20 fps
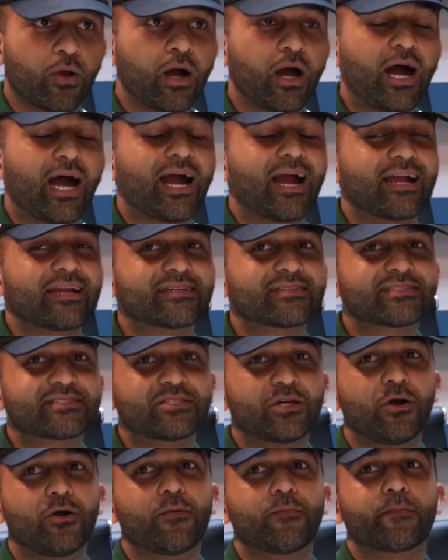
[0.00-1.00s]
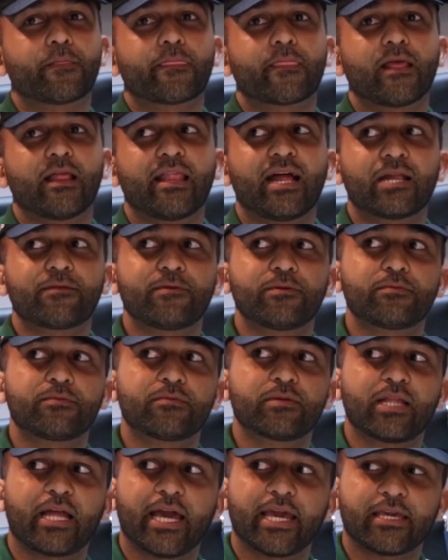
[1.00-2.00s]
Alright, so a lot of people
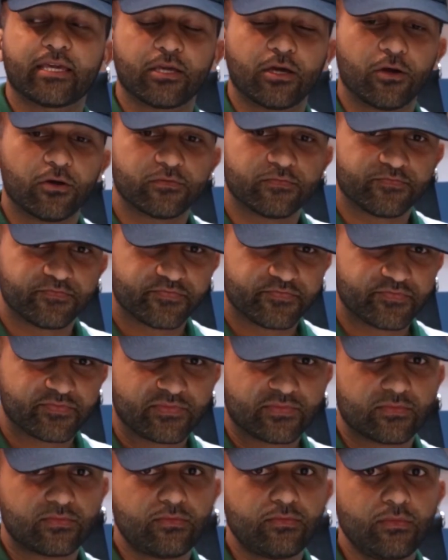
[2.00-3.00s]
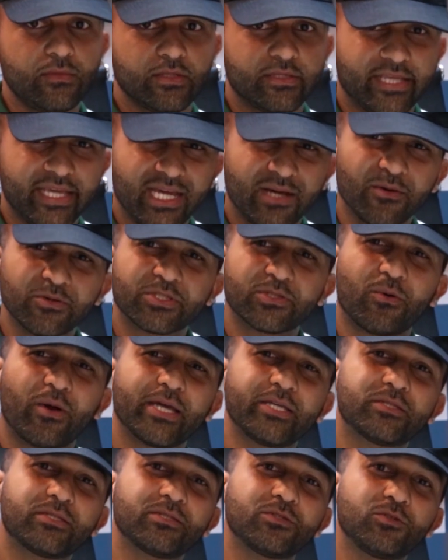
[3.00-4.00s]
were like, yo, damn, so
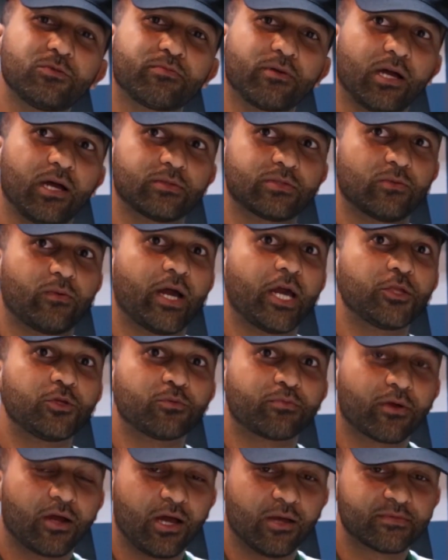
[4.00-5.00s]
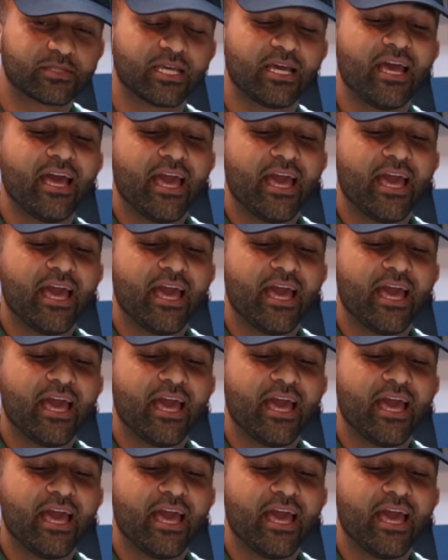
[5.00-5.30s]
why you still do proms? Why do you do proms?